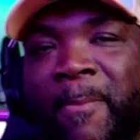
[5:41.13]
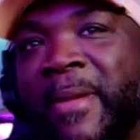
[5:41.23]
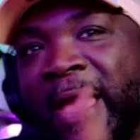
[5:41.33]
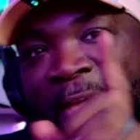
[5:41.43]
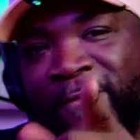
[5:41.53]

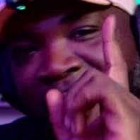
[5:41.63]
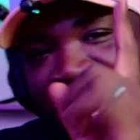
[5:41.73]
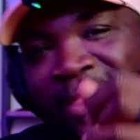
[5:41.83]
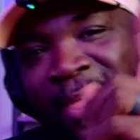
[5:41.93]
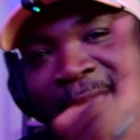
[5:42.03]
Man, if
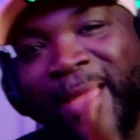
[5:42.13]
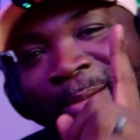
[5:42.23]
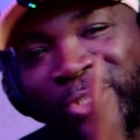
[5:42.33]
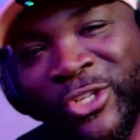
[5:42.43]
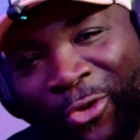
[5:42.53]
that damn
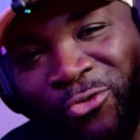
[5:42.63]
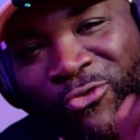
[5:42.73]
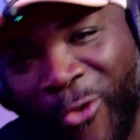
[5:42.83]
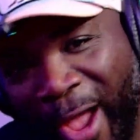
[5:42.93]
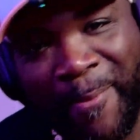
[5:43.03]
shirt
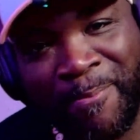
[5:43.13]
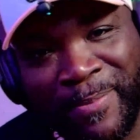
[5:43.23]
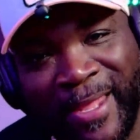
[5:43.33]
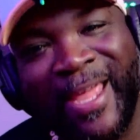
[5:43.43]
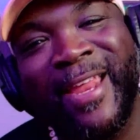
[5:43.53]
drop
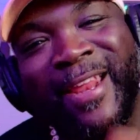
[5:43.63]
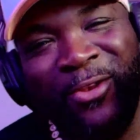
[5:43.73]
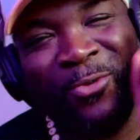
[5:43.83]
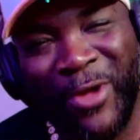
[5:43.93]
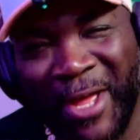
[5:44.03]
and it
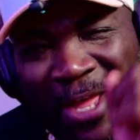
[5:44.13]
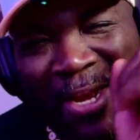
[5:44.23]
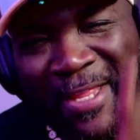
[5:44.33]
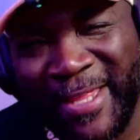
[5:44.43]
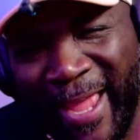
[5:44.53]
do
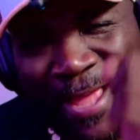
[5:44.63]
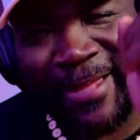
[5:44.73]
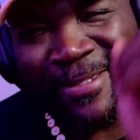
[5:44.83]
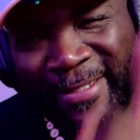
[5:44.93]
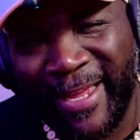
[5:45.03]

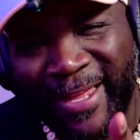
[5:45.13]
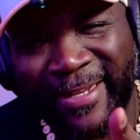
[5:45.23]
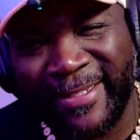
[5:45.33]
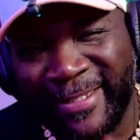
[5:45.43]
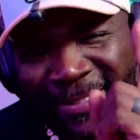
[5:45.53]

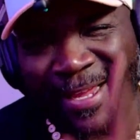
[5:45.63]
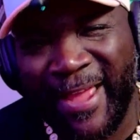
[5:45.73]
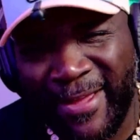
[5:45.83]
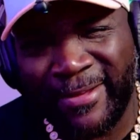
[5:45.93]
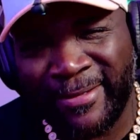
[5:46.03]
$100,000 in
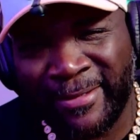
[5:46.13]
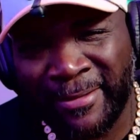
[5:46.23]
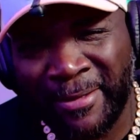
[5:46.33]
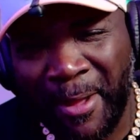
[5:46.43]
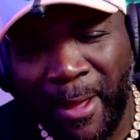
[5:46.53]
sales,
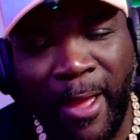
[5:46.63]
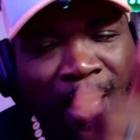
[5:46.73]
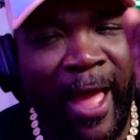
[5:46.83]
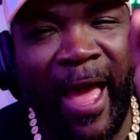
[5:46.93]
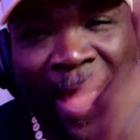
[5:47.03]

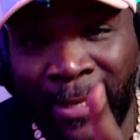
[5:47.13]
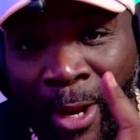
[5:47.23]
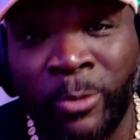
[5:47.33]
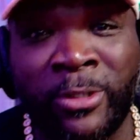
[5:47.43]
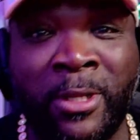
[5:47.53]
I
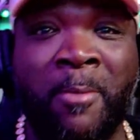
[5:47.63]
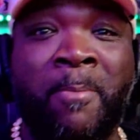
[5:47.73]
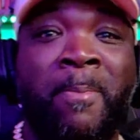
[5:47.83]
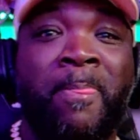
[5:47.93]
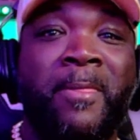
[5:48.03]
know something.
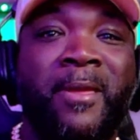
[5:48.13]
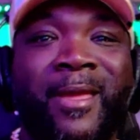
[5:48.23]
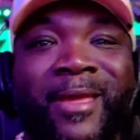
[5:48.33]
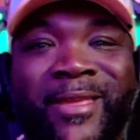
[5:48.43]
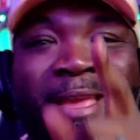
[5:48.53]

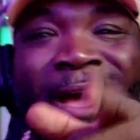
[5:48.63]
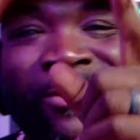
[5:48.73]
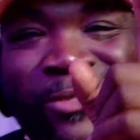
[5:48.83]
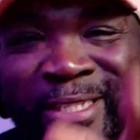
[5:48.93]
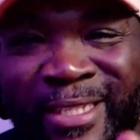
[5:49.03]
Y'all
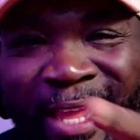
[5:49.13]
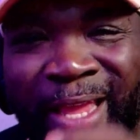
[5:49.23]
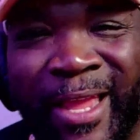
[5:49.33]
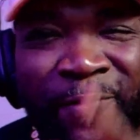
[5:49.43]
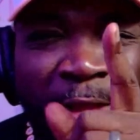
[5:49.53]
sick.
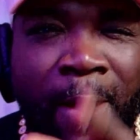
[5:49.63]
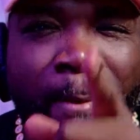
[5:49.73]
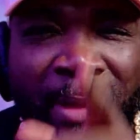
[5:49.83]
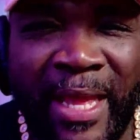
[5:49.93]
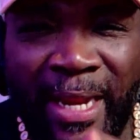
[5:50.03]
If y'all
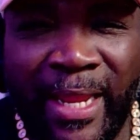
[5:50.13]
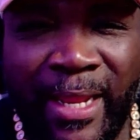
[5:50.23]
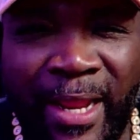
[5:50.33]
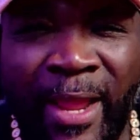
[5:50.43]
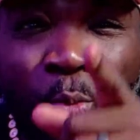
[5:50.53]
buy that
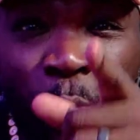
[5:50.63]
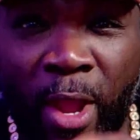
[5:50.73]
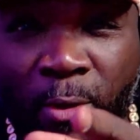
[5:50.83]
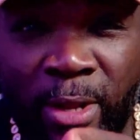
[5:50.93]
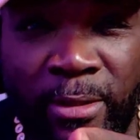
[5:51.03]
and
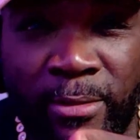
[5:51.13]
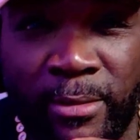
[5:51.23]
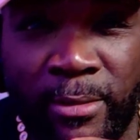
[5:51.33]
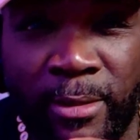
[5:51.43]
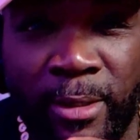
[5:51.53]
wear it,
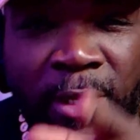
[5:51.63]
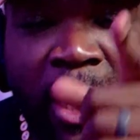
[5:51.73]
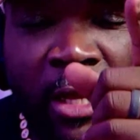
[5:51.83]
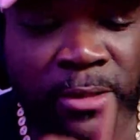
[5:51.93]
y'all